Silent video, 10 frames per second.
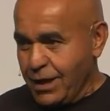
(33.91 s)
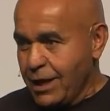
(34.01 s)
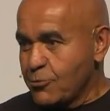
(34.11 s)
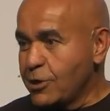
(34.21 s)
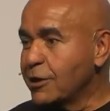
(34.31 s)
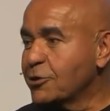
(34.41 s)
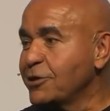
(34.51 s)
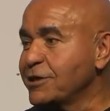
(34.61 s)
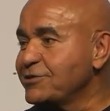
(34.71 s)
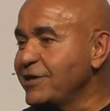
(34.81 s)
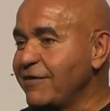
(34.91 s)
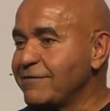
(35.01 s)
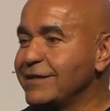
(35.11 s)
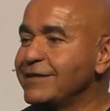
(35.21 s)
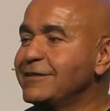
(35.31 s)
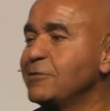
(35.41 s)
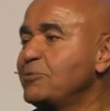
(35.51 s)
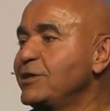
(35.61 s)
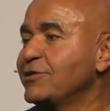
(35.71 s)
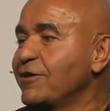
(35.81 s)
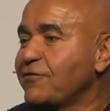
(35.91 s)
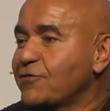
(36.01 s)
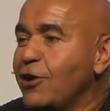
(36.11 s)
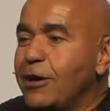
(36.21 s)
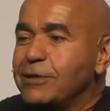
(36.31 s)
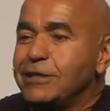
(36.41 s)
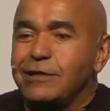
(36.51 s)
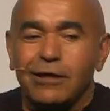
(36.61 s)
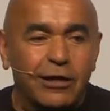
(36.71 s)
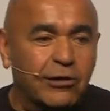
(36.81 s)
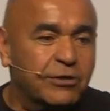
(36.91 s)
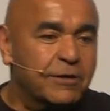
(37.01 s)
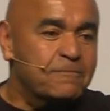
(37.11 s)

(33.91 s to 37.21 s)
We are going to have a little bit of comedy hour.